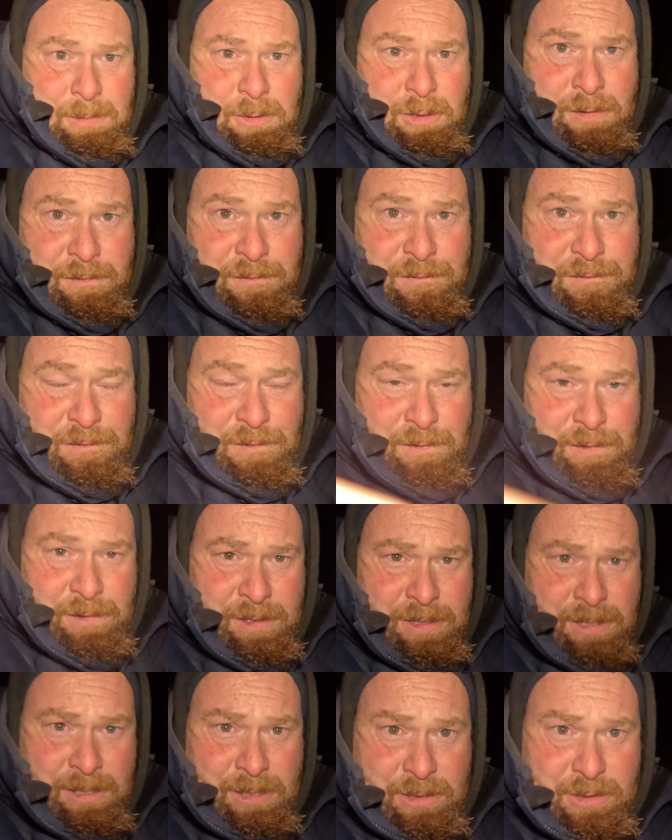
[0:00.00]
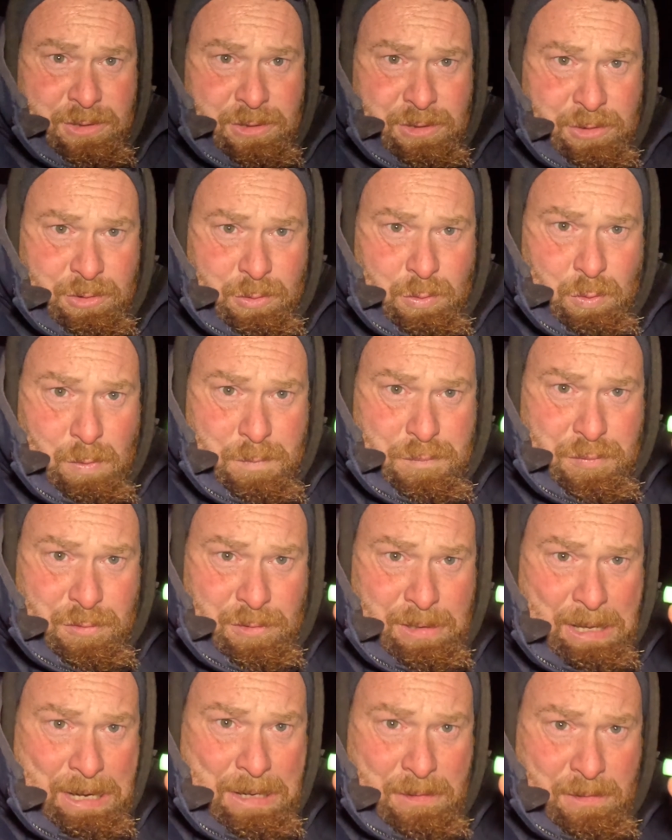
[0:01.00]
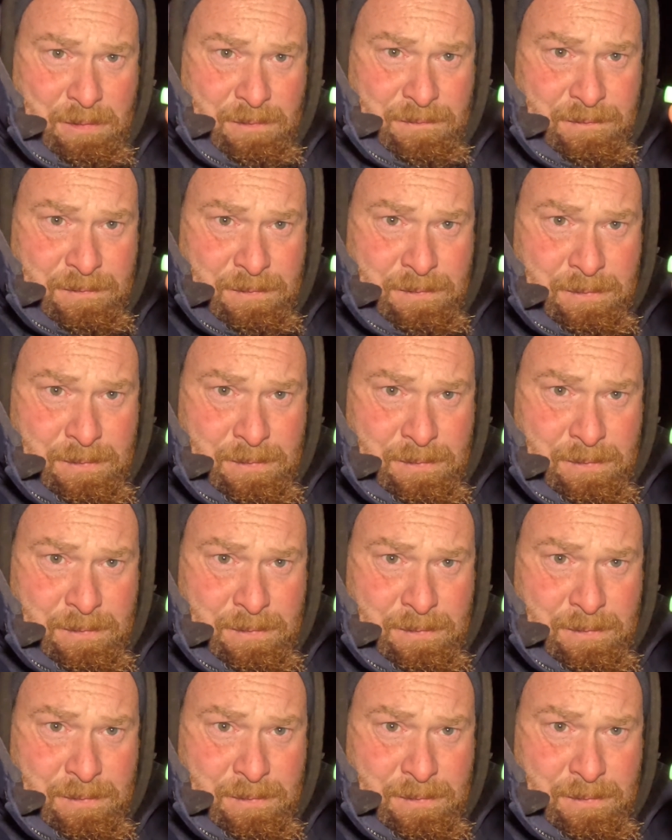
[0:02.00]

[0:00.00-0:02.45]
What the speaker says: off, and then I'll turn the GoPro light off.